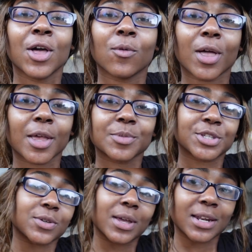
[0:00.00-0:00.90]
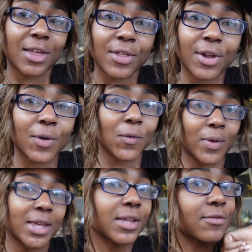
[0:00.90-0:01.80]
Welcome to another
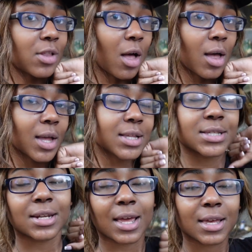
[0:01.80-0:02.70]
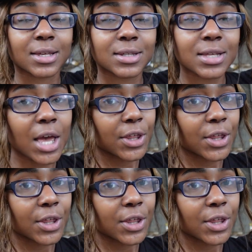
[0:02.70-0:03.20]
weekly vlog. Today is